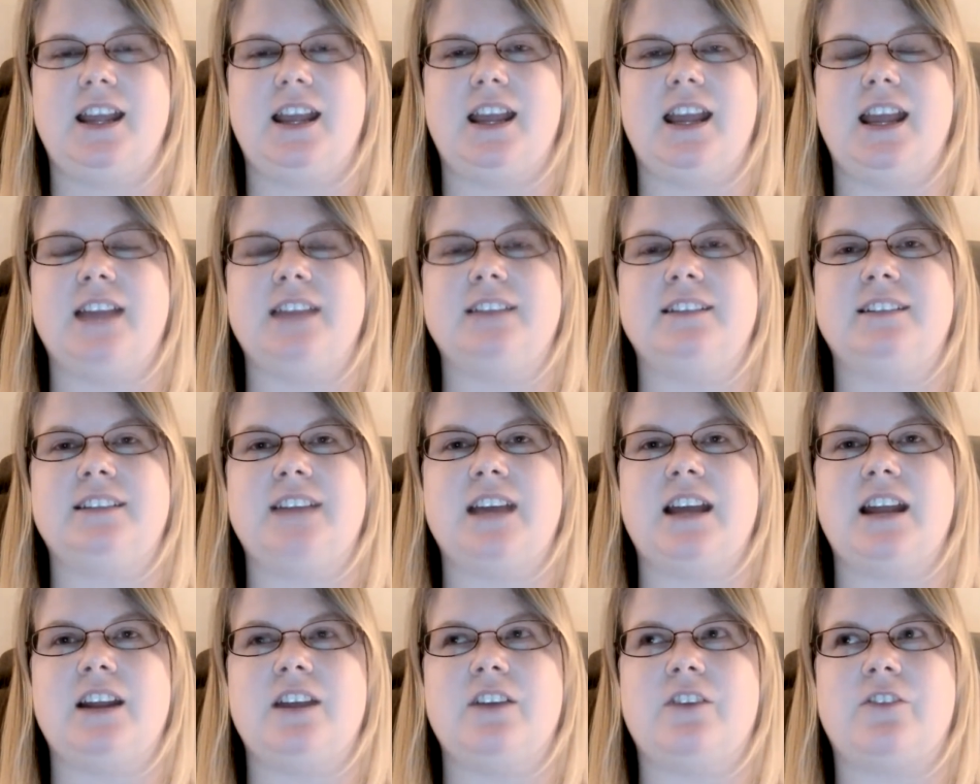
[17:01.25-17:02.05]

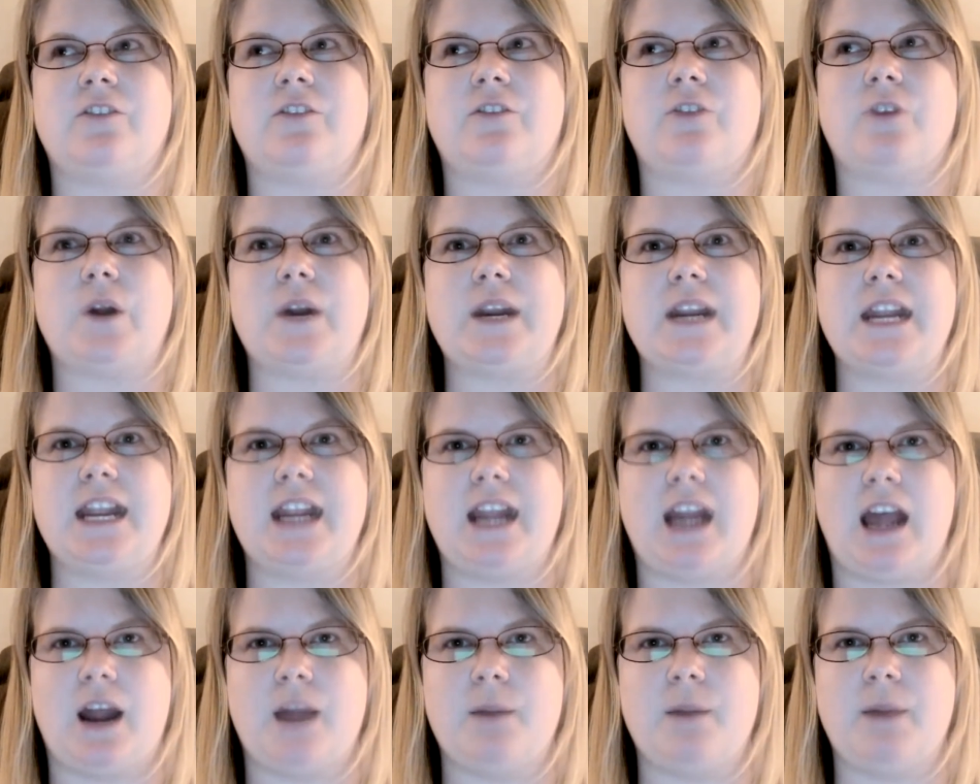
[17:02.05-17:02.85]
instead of freaking
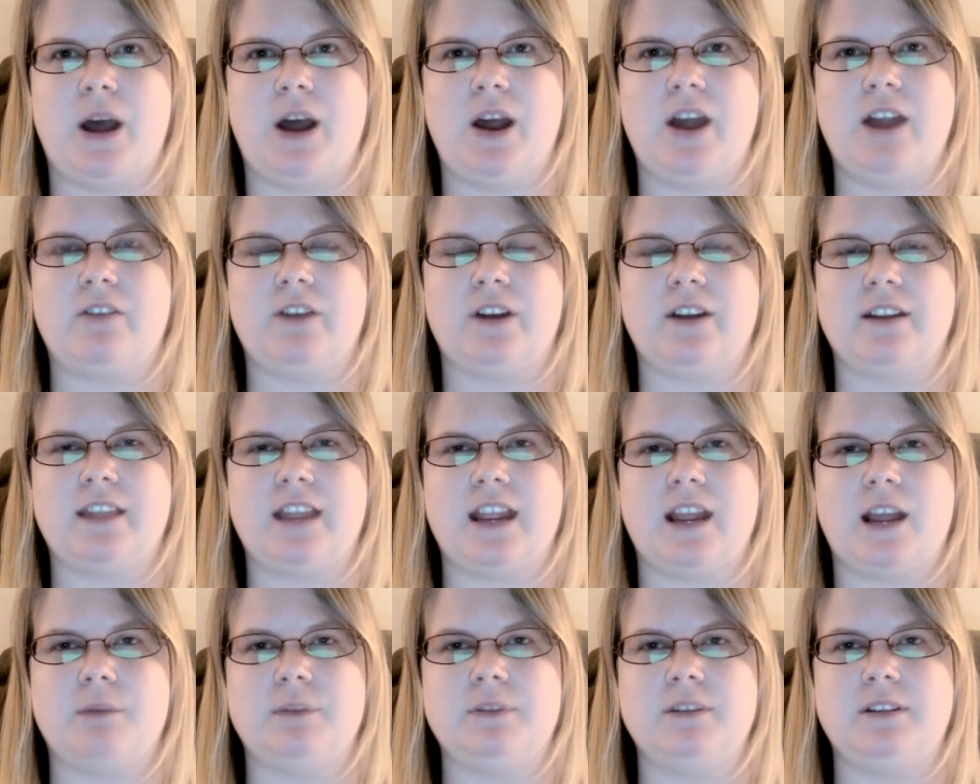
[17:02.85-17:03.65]
out about
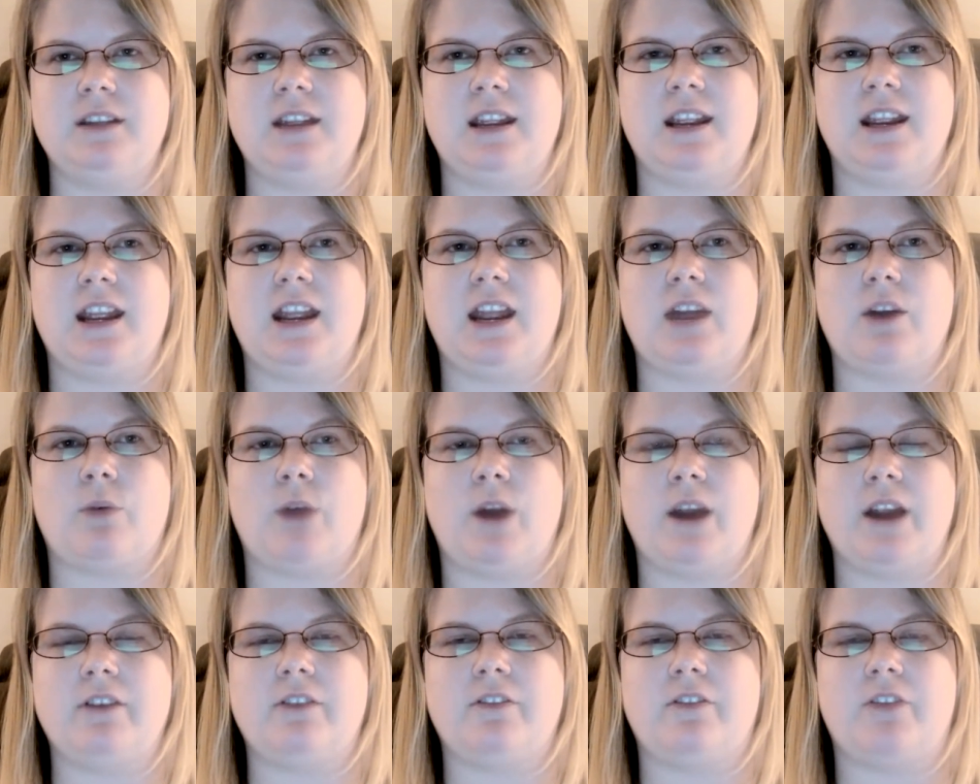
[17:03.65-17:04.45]
everything I'm seeing
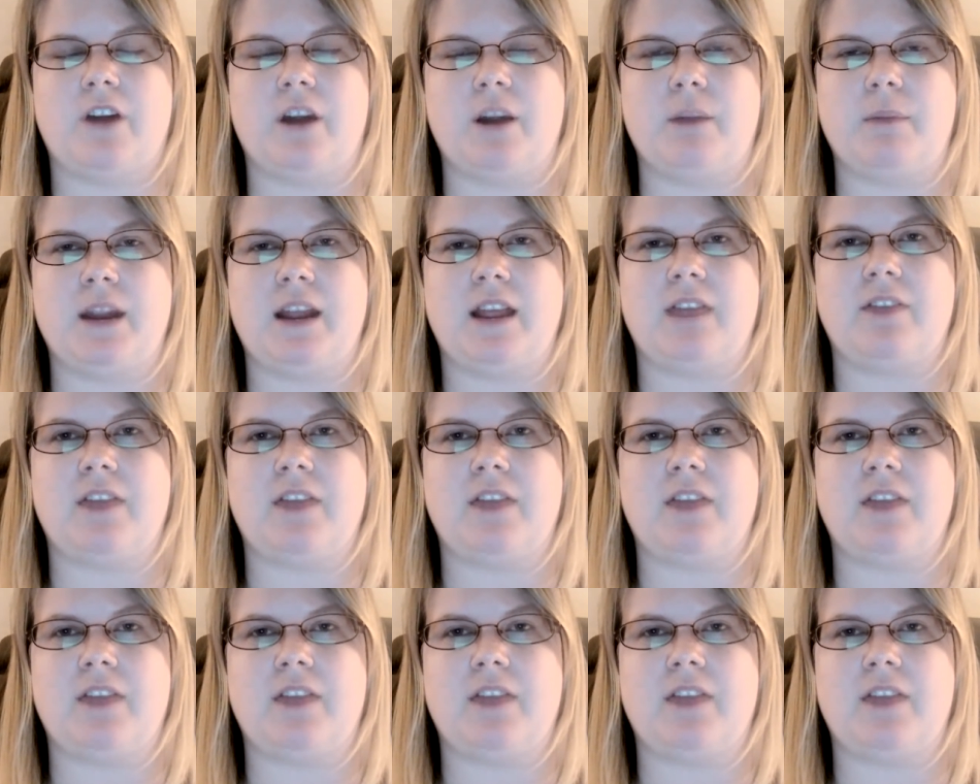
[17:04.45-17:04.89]
right in front of me at